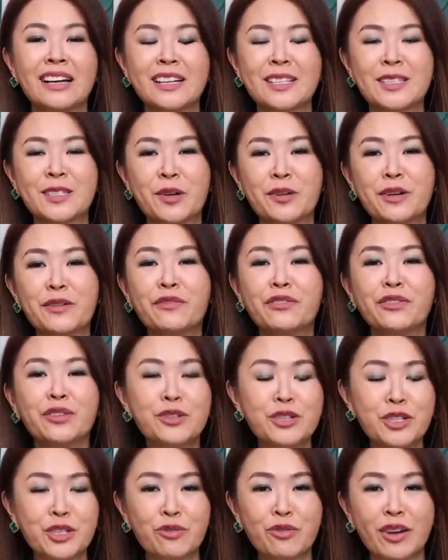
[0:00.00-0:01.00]
So in
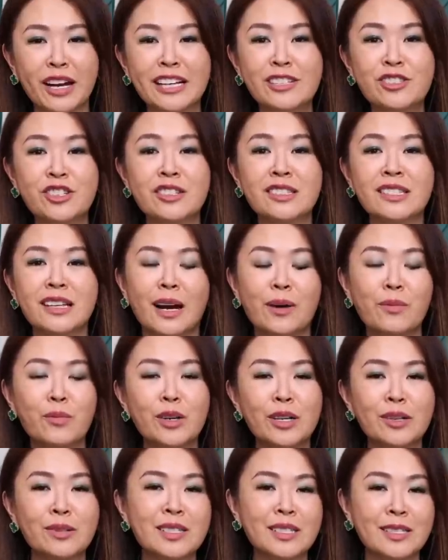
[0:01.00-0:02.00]
future ranges, I
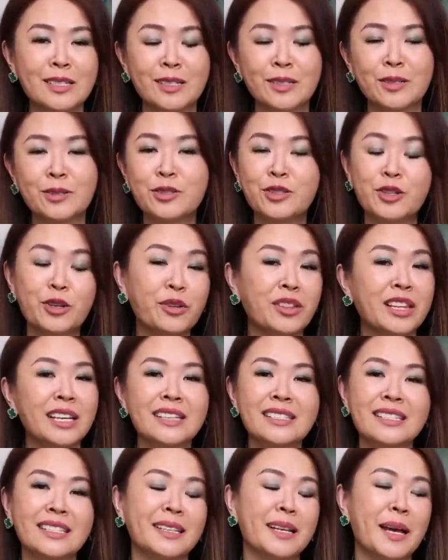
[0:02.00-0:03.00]
will still do
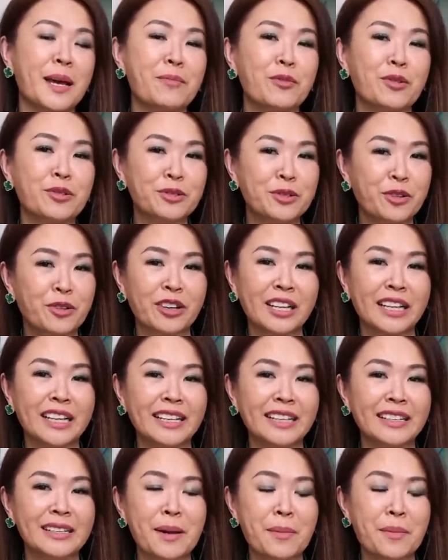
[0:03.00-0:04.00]
things in emerald
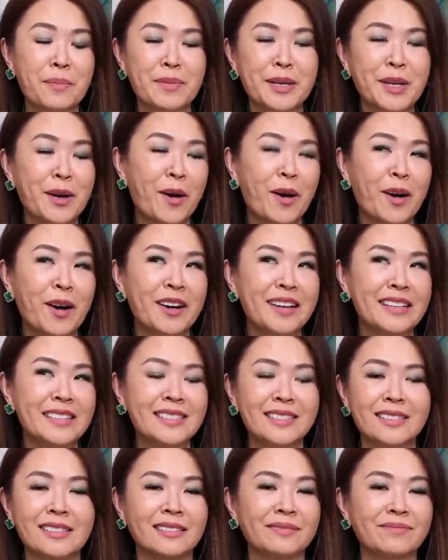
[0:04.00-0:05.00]
green
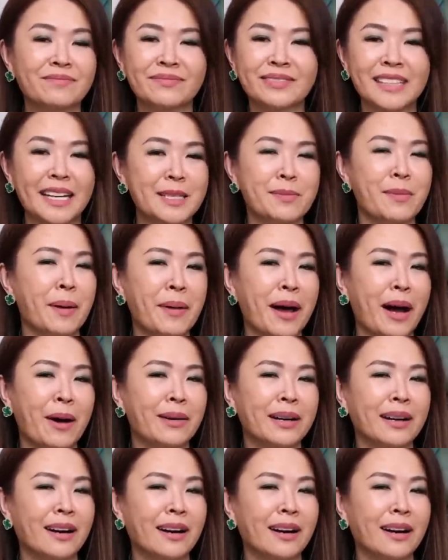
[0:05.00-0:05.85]
because it's my power